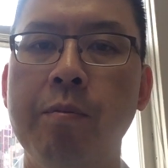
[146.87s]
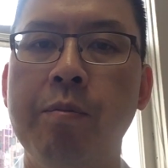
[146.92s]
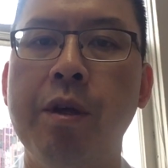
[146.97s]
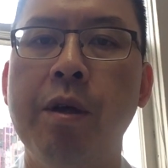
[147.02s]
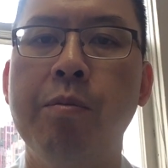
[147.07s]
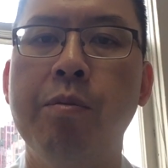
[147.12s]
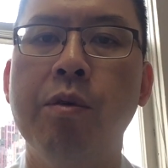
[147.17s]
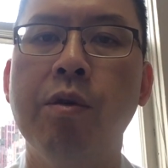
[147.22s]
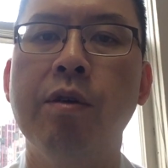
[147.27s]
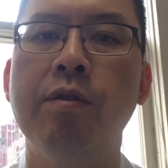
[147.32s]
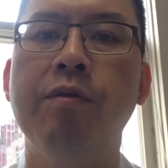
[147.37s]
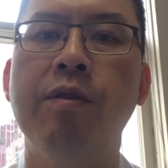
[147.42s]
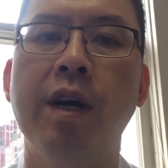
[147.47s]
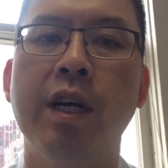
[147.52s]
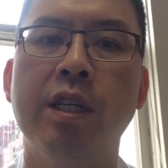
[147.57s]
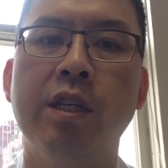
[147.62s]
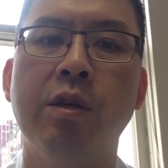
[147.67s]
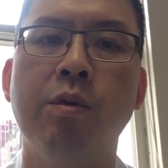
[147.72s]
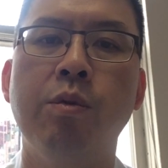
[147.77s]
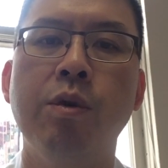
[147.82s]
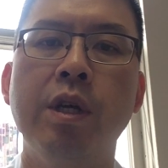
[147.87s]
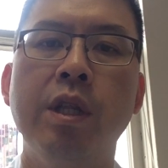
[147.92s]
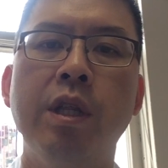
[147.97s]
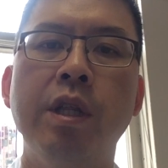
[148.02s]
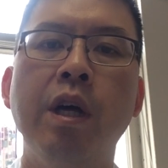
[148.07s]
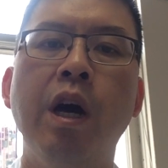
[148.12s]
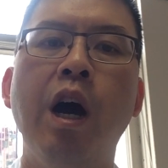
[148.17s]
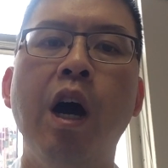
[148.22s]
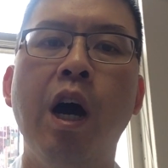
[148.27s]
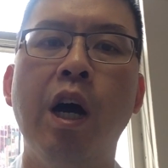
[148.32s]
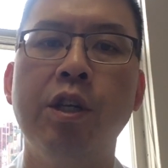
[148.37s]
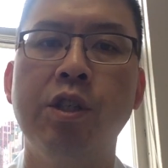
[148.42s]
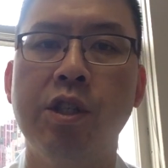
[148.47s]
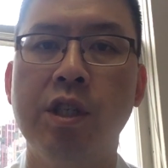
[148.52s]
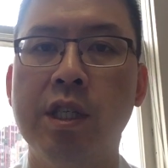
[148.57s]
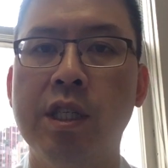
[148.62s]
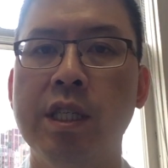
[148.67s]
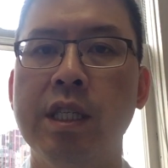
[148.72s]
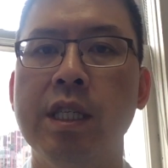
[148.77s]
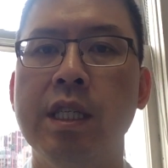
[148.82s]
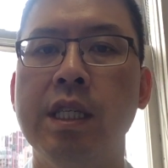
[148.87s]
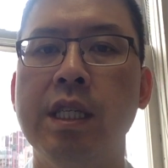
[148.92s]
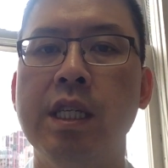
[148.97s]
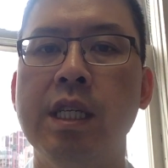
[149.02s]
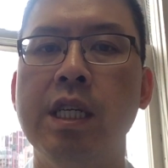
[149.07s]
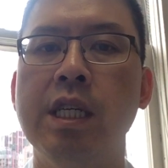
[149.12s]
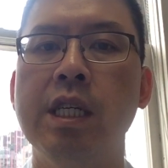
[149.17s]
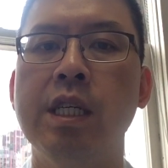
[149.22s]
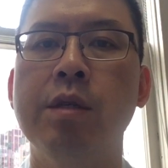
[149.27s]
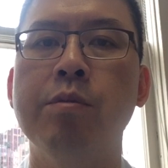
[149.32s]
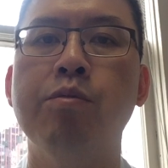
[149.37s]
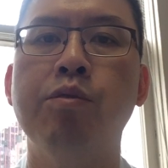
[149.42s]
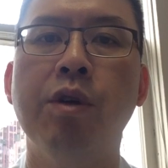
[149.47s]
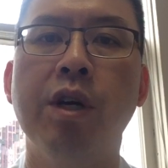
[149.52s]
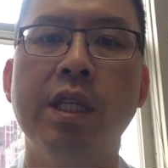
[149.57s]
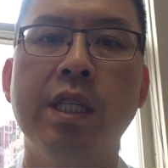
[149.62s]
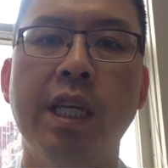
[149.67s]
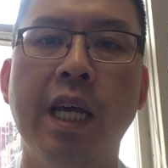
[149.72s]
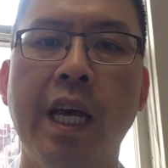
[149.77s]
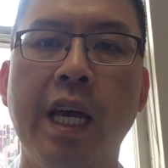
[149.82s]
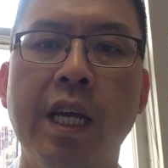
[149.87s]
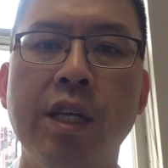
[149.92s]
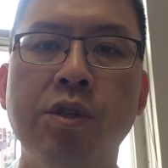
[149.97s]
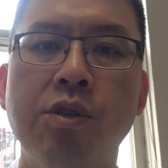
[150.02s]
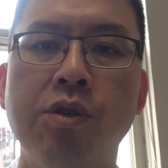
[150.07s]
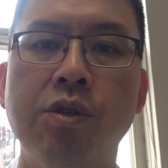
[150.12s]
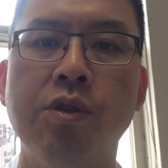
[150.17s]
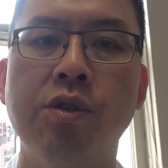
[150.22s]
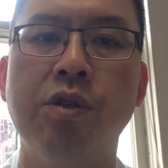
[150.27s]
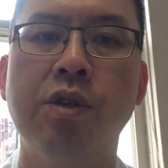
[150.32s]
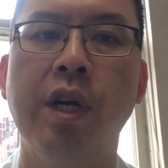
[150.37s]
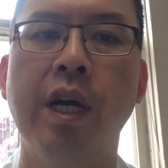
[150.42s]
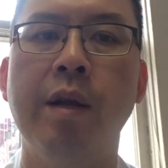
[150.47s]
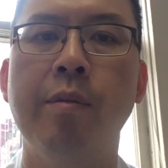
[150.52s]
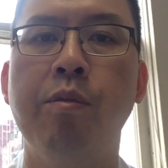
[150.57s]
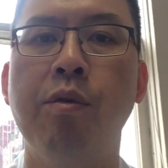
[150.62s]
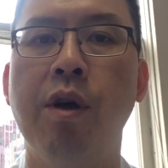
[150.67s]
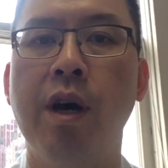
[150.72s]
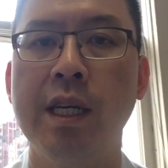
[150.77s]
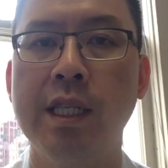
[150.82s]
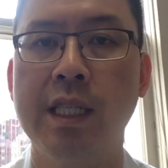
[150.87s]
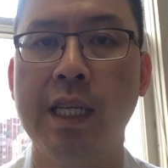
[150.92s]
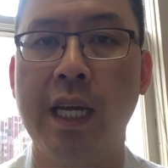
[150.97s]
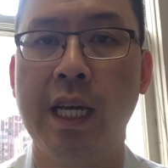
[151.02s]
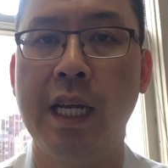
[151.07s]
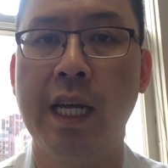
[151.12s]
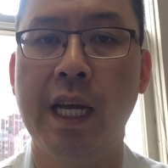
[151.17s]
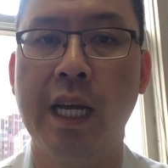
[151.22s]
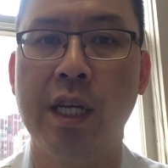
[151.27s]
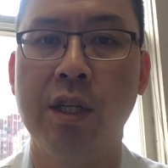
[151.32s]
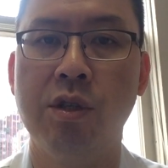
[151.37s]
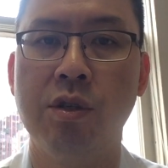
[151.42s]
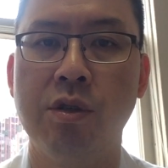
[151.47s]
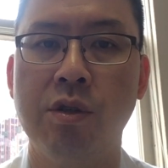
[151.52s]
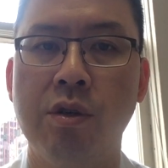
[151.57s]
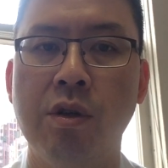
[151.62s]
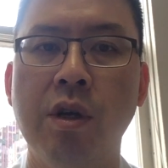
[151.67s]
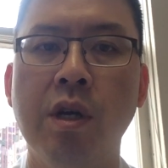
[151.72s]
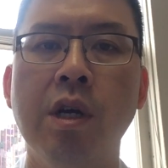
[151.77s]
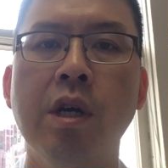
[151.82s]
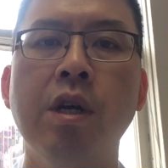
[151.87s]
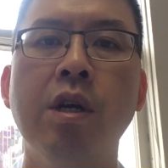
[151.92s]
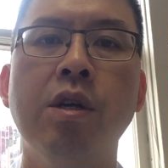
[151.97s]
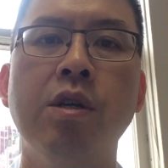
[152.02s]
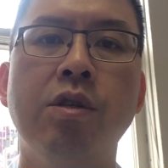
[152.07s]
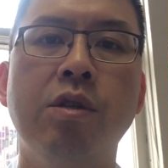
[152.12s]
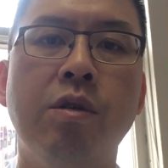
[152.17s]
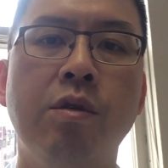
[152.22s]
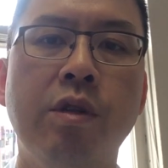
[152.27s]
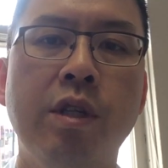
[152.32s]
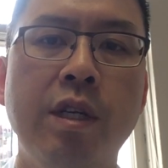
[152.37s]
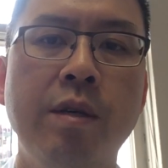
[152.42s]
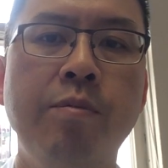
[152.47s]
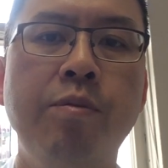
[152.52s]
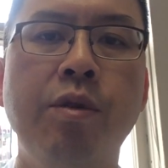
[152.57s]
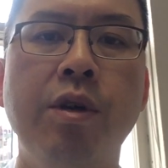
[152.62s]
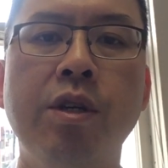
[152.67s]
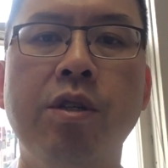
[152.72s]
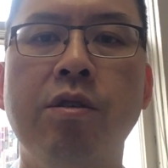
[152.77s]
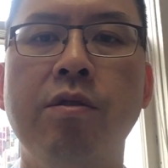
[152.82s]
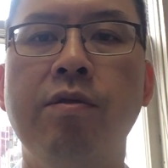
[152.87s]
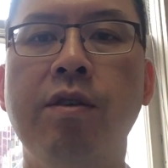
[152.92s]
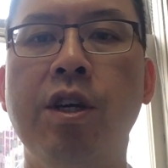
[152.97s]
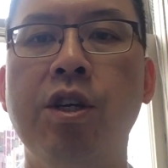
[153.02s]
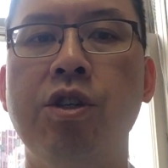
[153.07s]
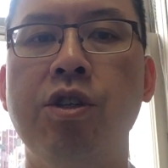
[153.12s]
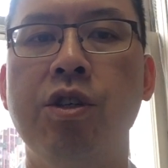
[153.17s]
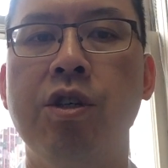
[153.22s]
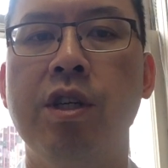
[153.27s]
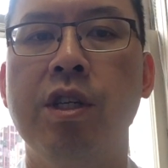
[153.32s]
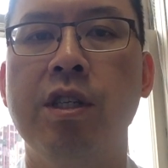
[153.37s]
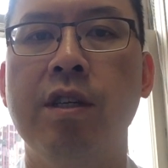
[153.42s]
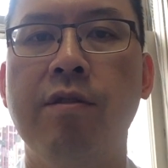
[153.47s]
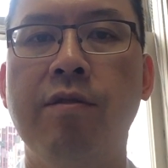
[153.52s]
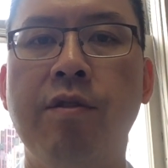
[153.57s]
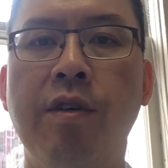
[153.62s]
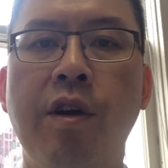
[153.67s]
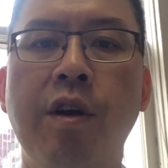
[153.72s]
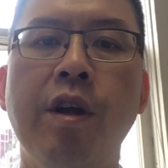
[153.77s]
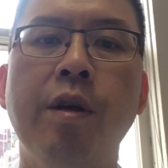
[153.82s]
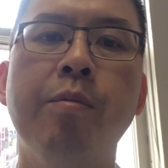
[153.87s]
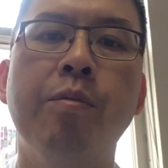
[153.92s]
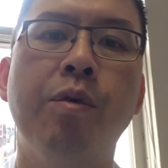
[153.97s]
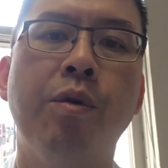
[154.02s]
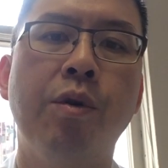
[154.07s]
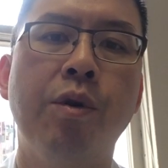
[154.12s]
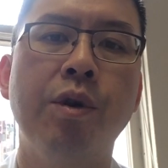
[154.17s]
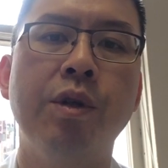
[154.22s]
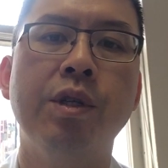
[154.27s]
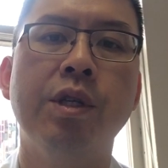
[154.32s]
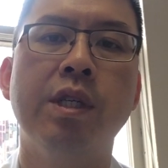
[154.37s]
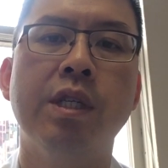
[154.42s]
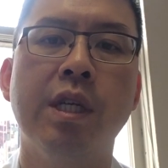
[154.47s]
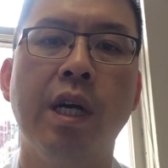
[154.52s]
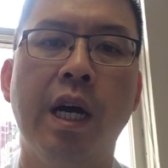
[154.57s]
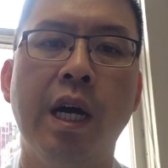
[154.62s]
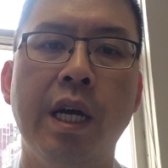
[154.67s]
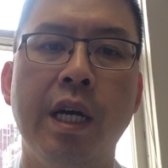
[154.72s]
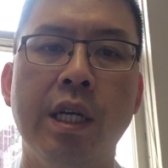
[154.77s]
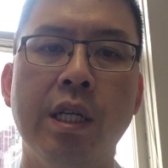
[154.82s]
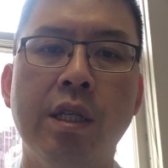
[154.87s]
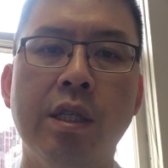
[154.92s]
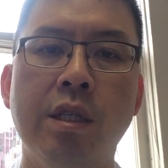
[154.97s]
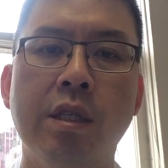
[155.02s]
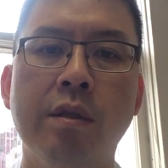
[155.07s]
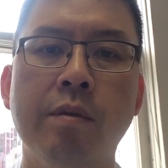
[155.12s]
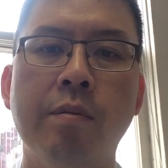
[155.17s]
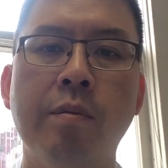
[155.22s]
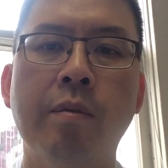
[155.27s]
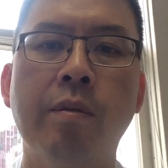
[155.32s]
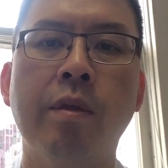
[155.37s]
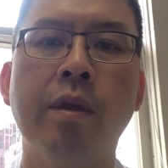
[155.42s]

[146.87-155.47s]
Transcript: people affected with Hodgkin's disease, breast cancer, and prostate cancer. So limb preservation is a very important science.